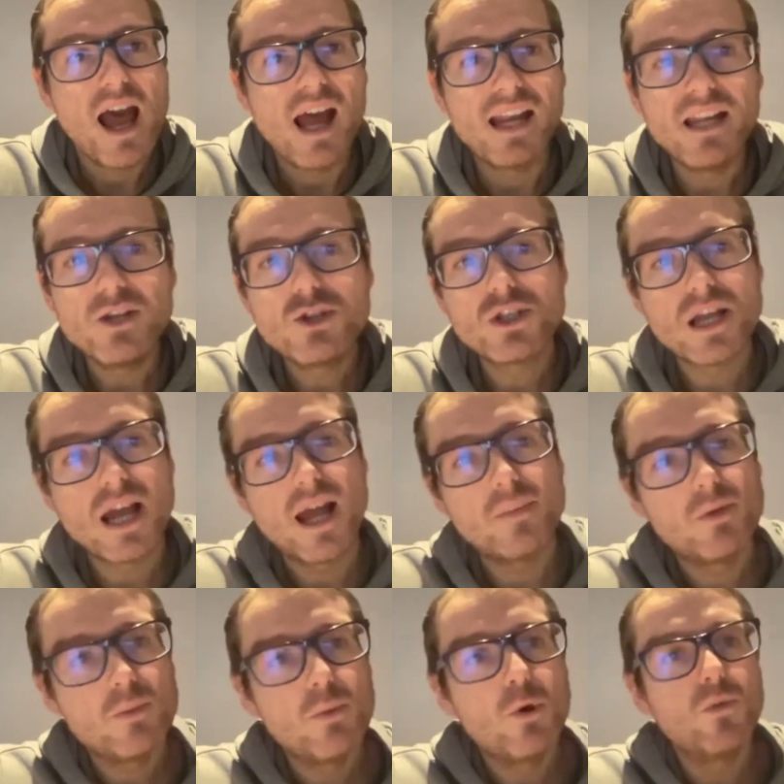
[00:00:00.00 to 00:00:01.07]
And each
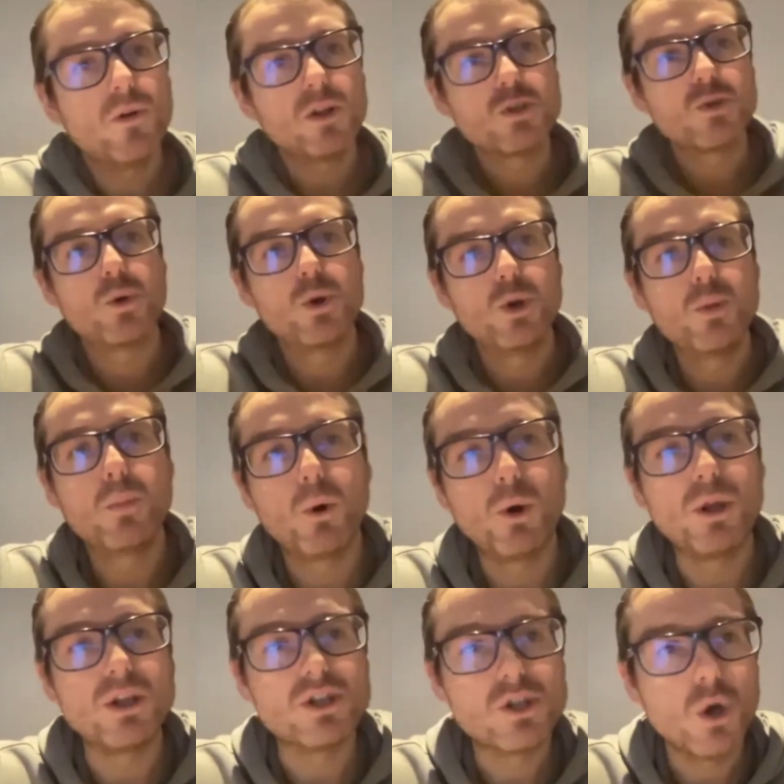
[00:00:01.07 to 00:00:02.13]
time you move on to a new
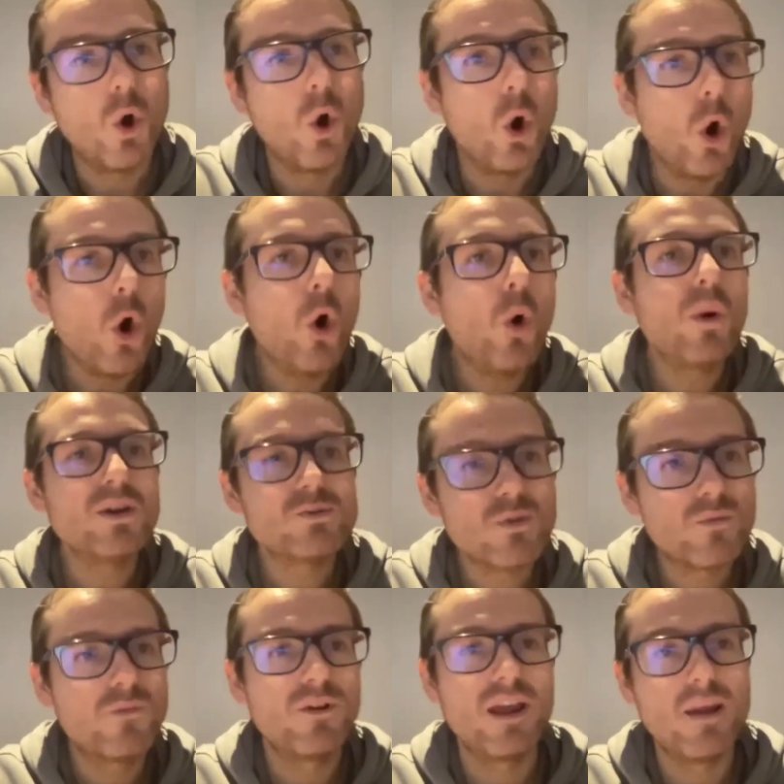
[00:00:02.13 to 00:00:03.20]
point, always
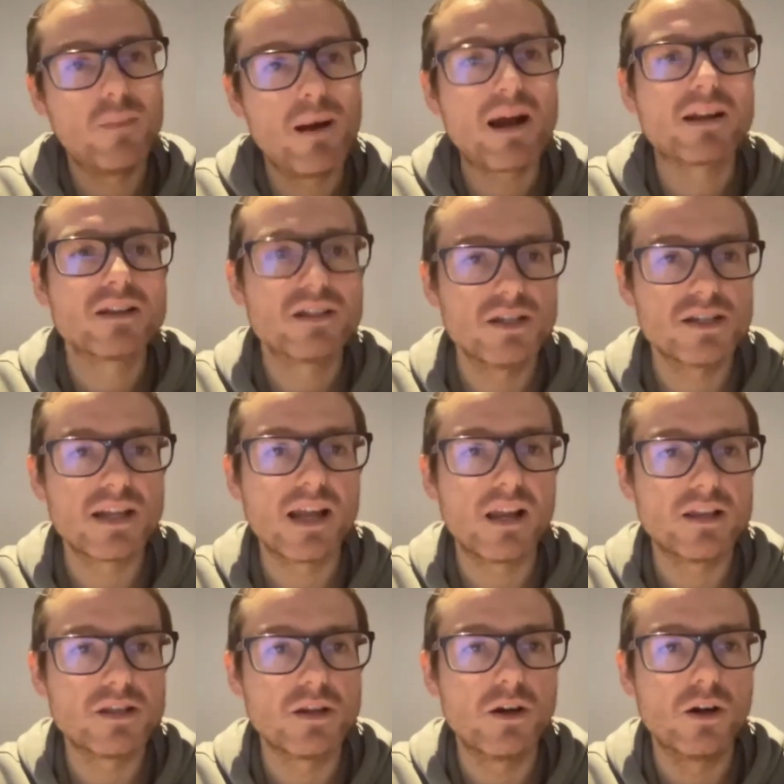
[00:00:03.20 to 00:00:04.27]
refer back to your
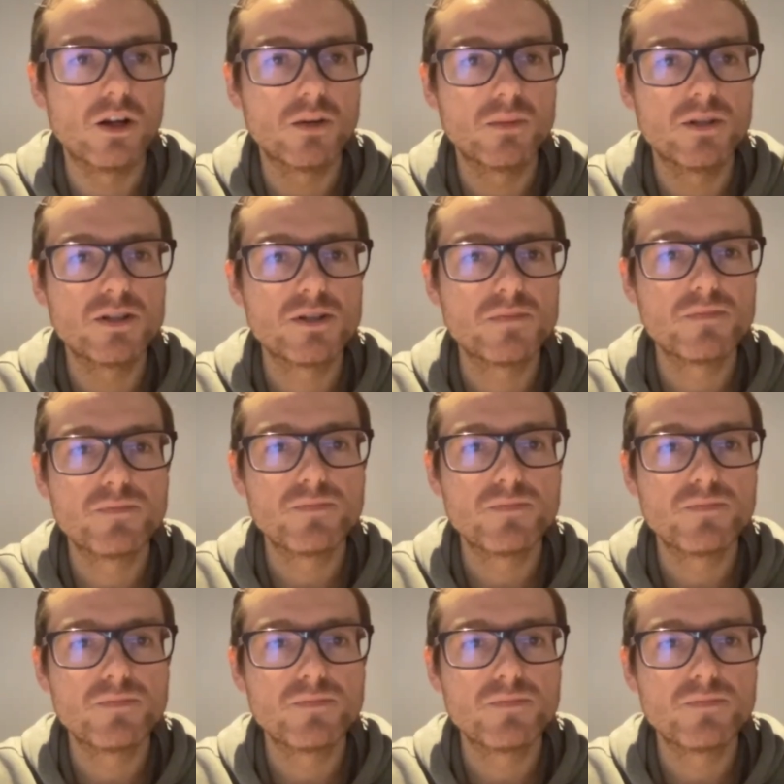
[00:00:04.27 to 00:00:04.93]
skeleton argument.